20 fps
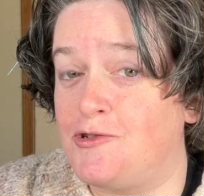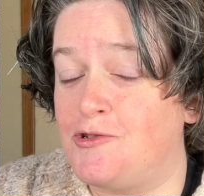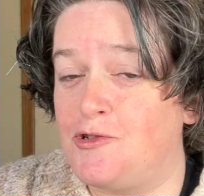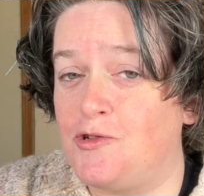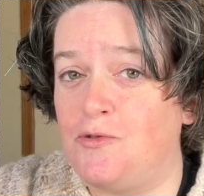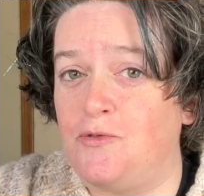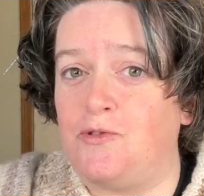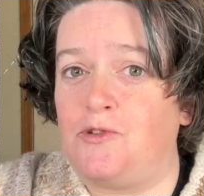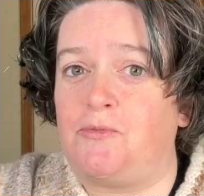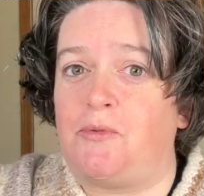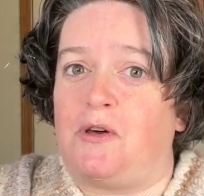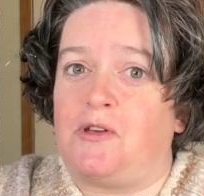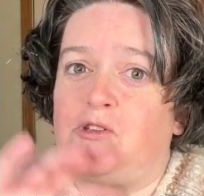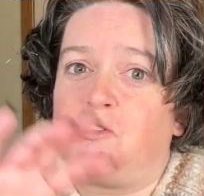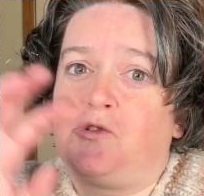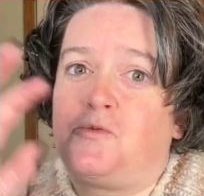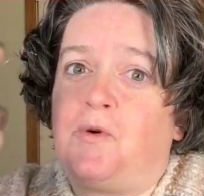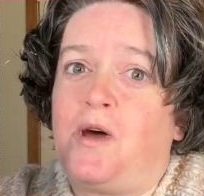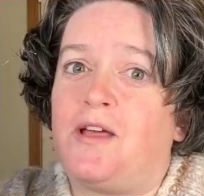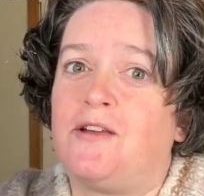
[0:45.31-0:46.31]
So it was about
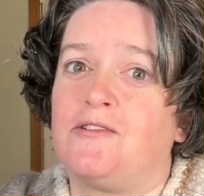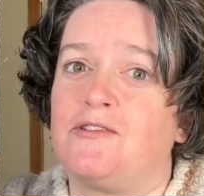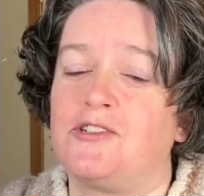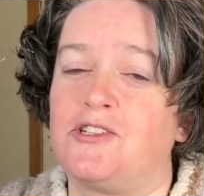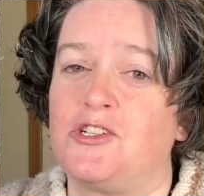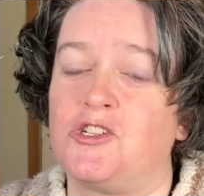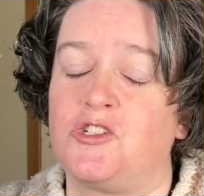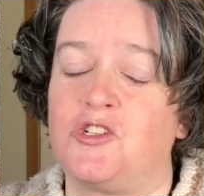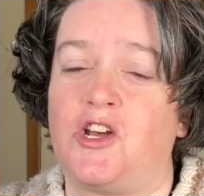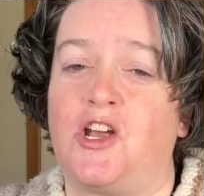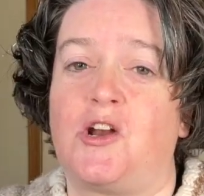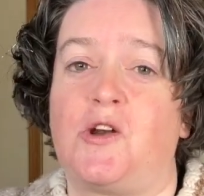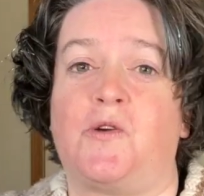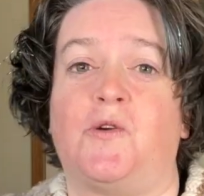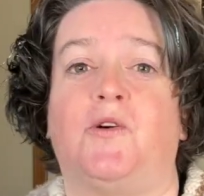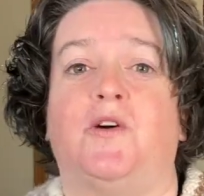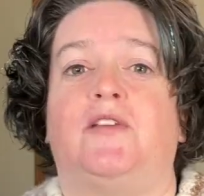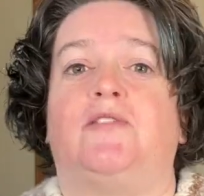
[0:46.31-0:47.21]
sweaters in general,